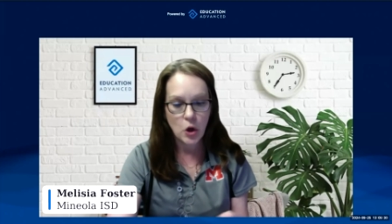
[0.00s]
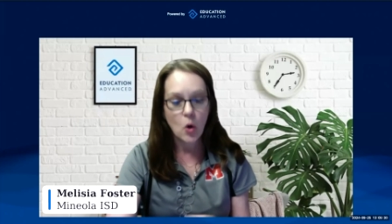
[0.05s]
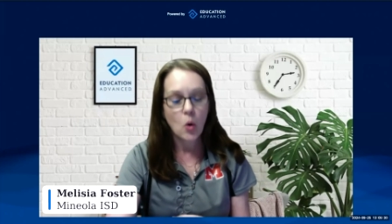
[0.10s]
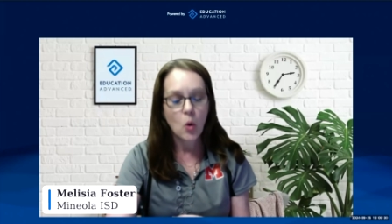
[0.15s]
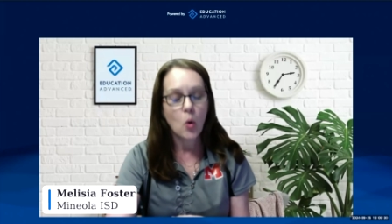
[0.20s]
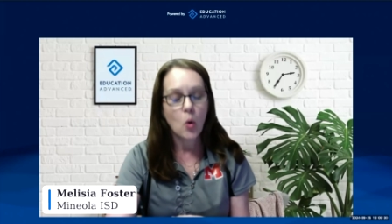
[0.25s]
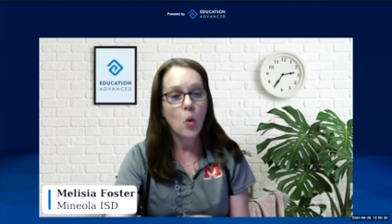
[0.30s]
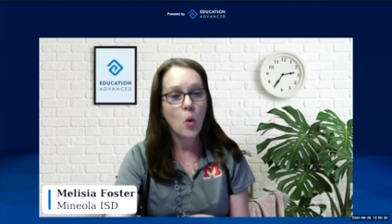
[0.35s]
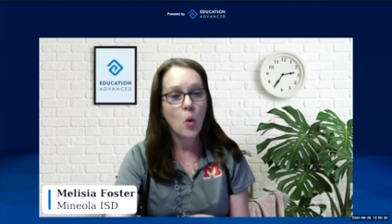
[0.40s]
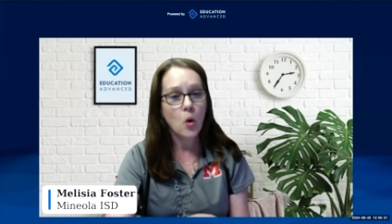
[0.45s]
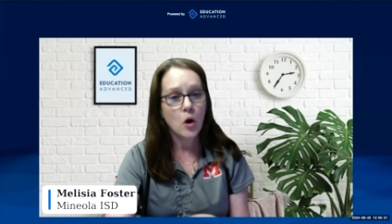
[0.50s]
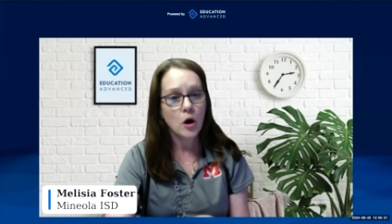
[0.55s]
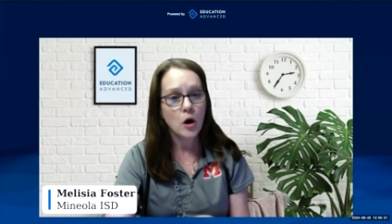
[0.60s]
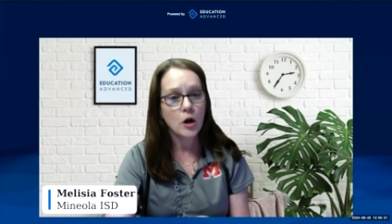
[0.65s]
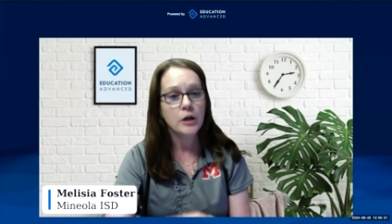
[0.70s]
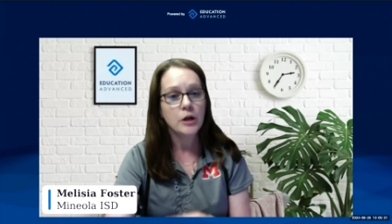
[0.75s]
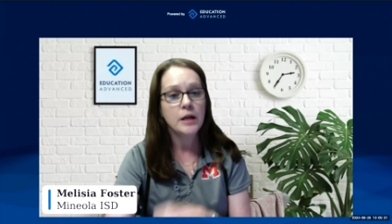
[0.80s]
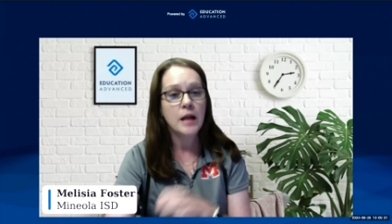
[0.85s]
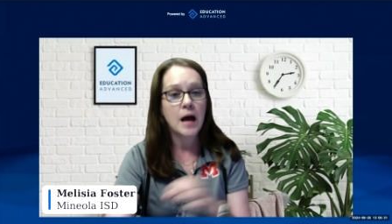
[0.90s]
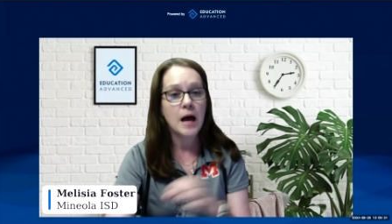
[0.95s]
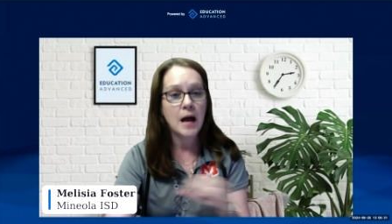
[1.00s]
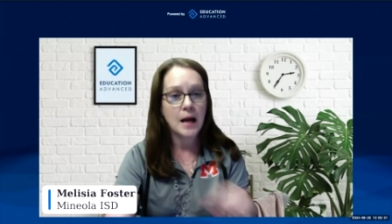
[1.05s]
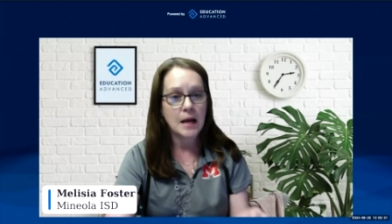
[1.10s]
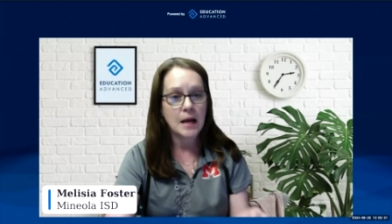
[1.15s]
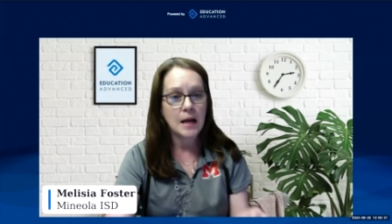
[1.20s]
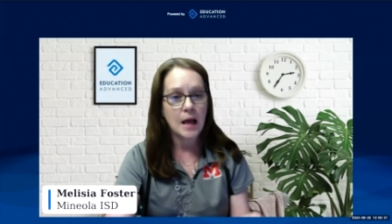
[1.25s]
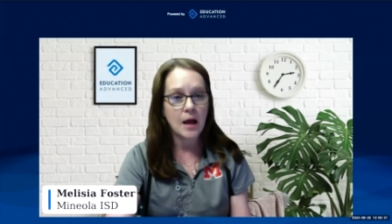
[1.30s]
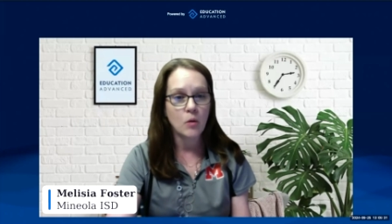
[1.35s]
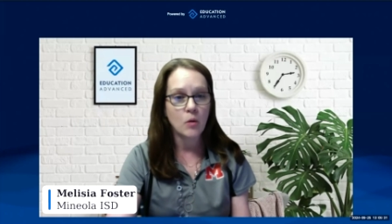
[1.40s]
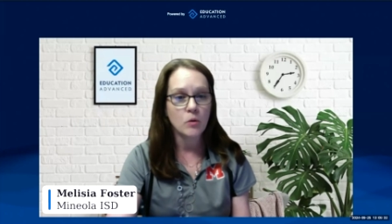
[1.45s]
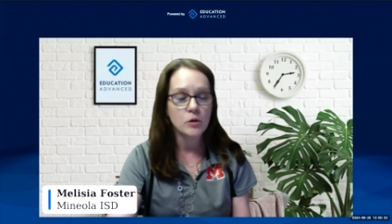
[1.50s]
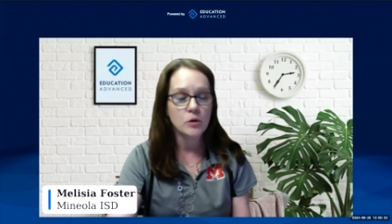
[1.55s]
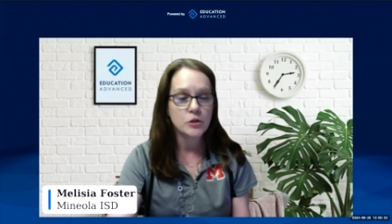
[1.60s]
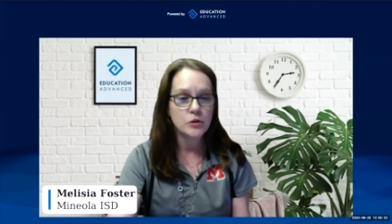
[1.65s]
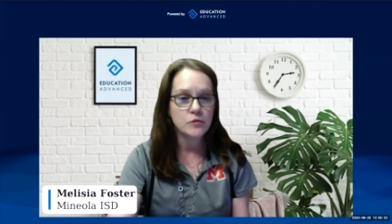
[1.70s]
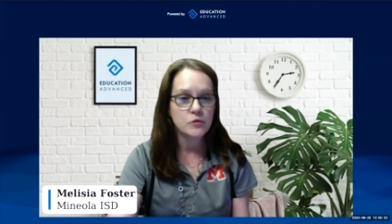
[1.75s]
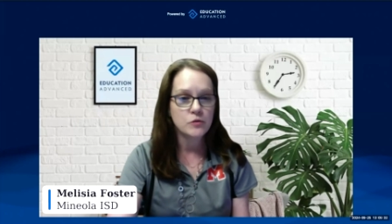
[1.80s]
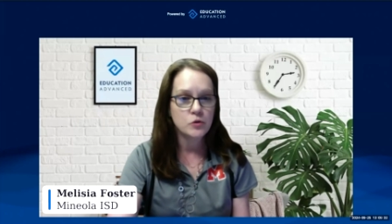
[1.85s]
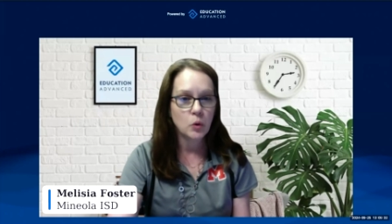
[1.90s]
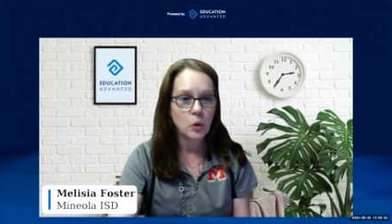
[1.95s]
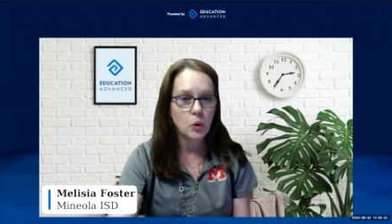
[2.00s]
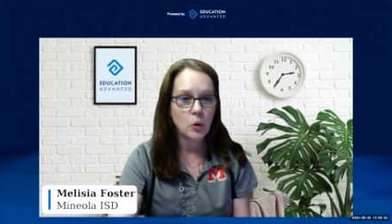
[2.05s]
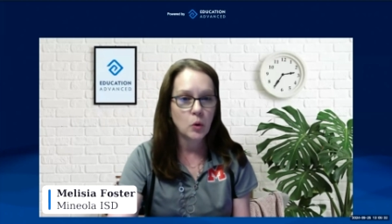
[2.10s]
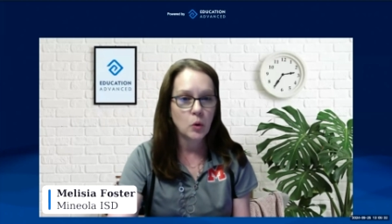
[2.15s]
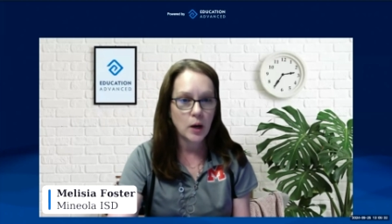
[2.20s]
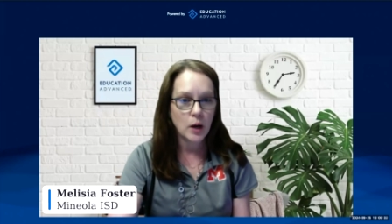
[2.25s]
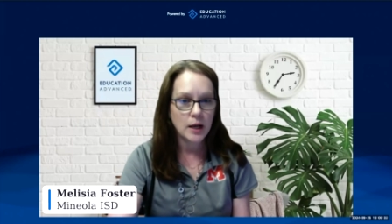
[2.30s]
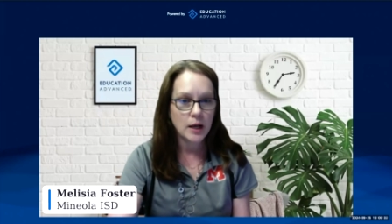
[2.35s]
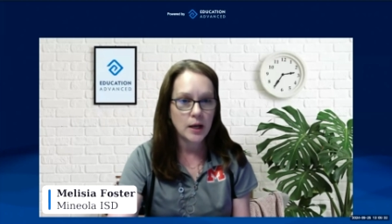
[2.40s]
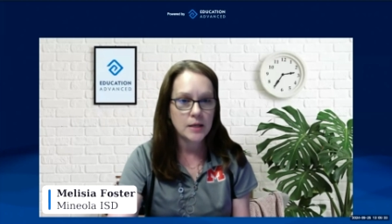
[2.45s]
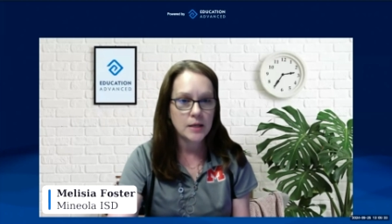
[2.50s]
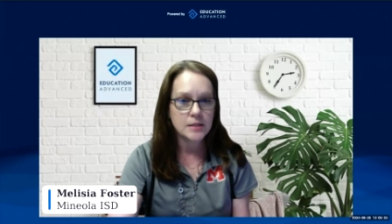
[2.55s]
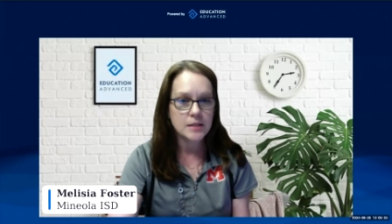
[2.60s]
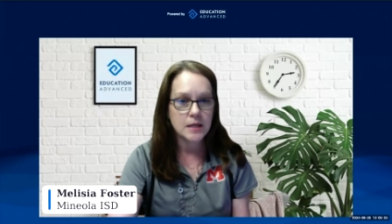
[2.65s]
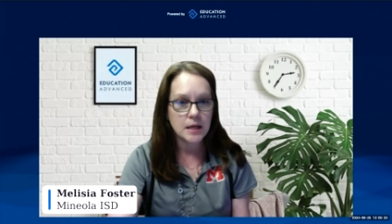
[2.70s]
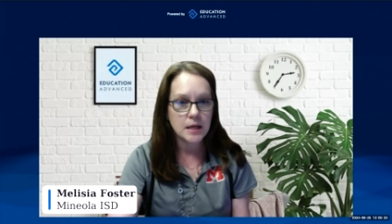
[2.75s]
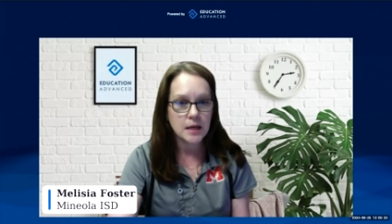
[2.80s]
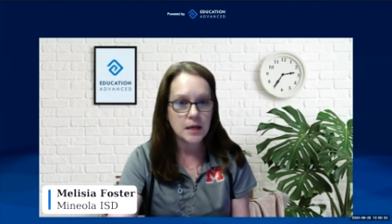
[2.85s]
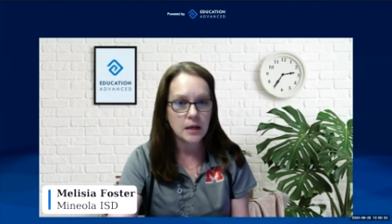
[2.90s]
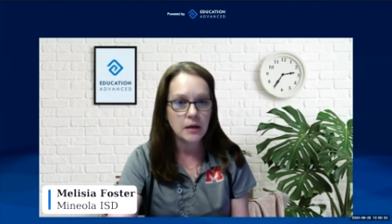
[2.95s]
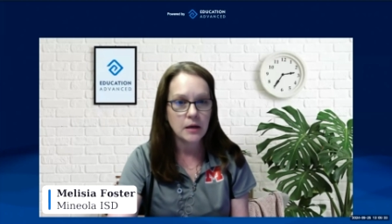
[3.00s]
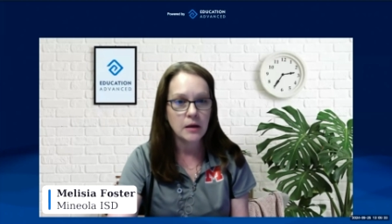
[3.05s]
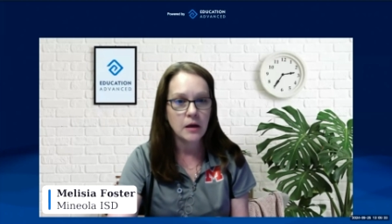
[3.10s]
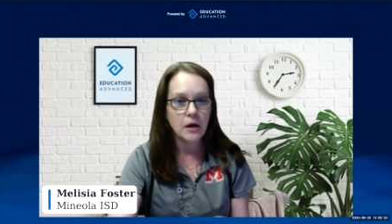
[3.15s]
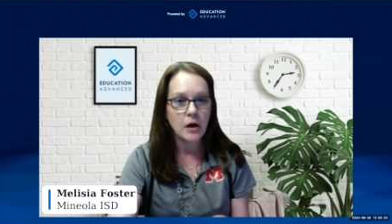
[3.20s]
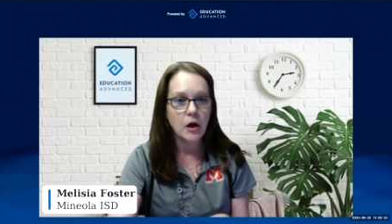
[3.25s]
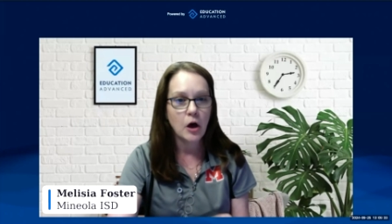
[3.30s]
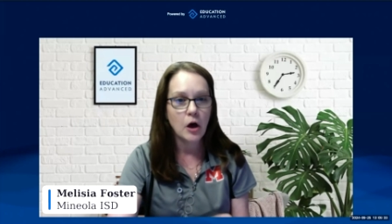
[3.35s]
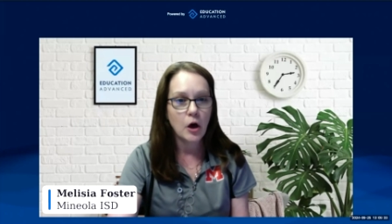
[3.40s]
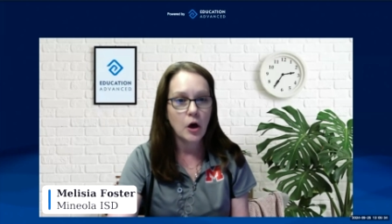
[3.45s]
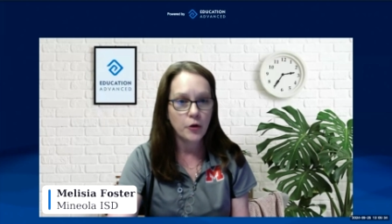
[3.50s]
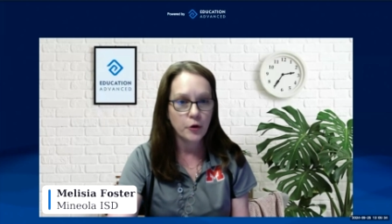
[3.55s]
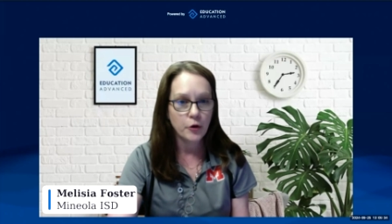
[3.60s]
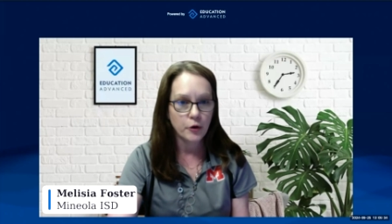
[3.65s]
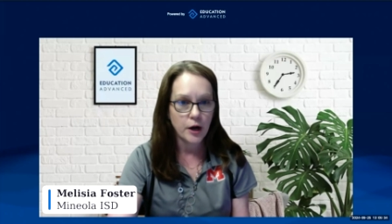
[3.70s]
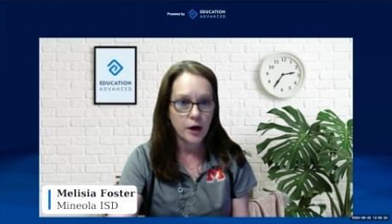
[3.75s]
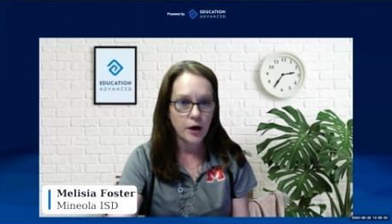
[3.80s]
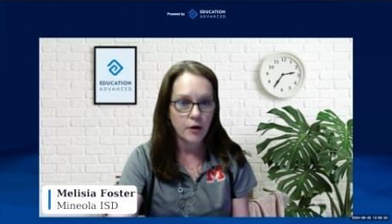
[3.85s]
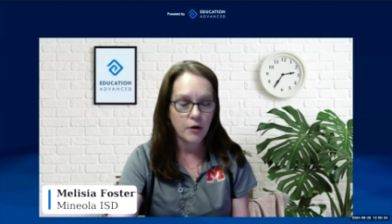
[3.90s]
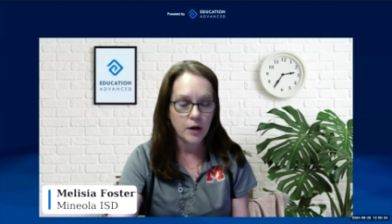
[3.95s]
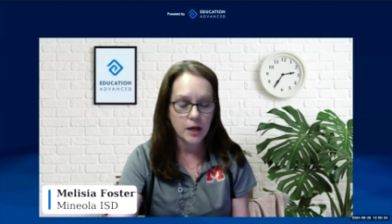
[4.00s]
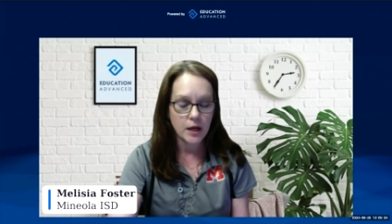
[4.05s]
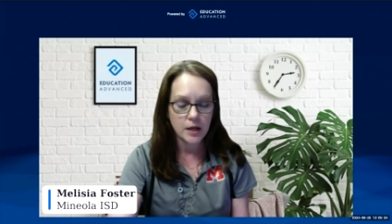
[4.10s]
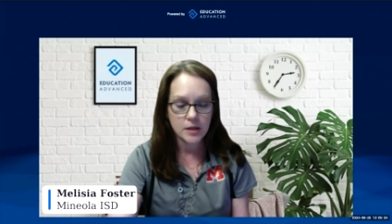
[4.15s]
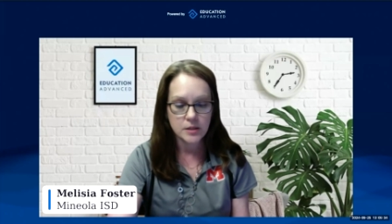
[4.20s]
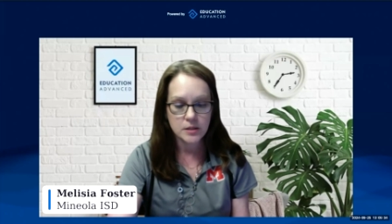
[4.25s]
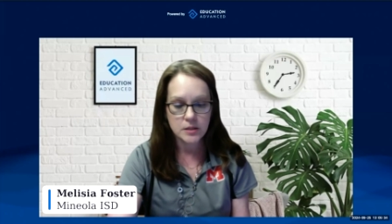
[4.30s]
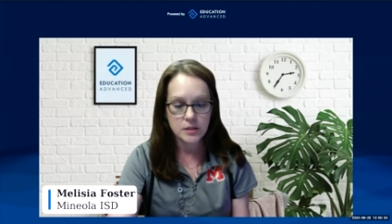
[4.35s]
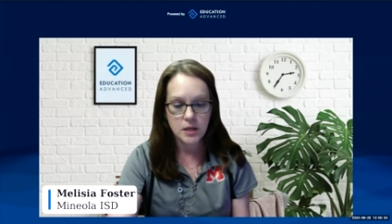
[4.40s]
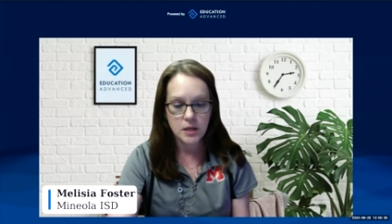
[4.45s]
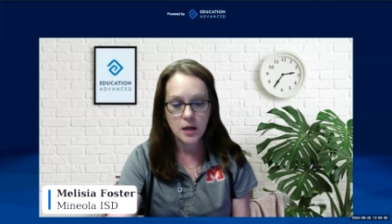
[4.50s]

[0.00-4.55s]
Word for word: or nine hours of dual credit in other areas.